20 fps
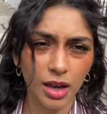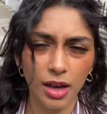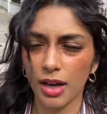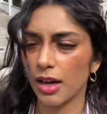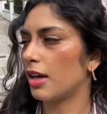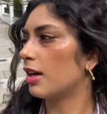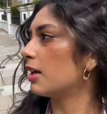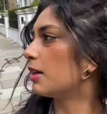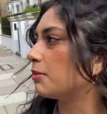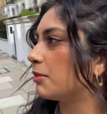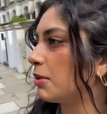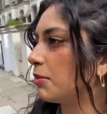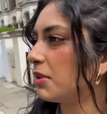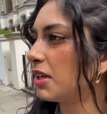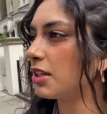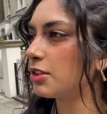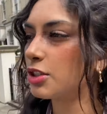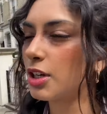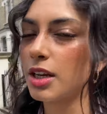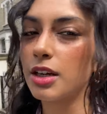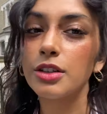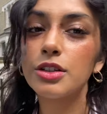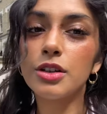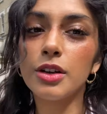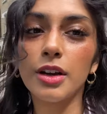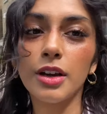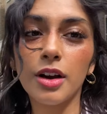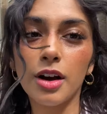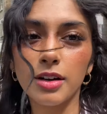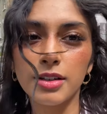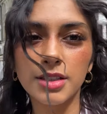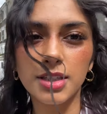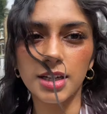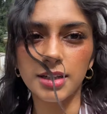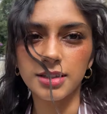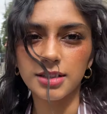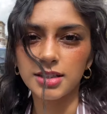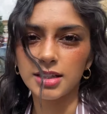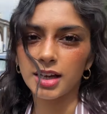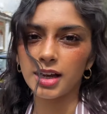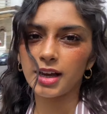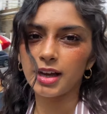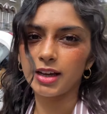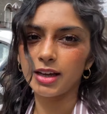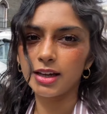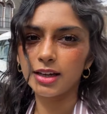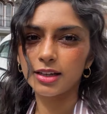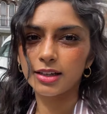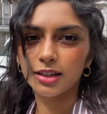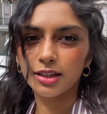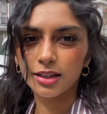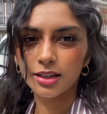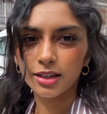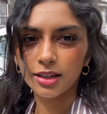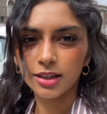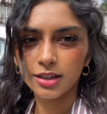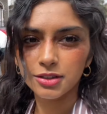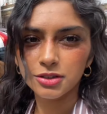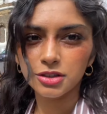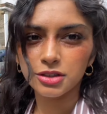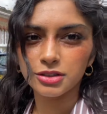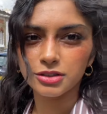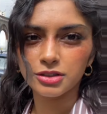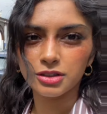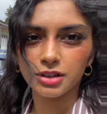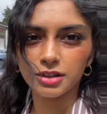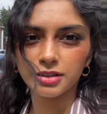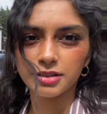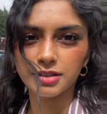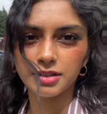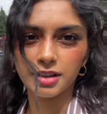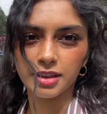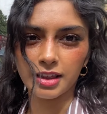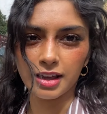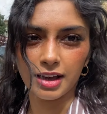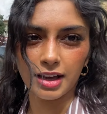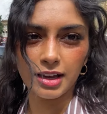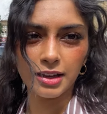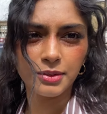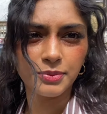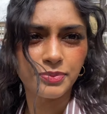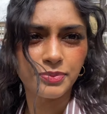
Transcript: Um, me and Jade are shooting content today. She's just there.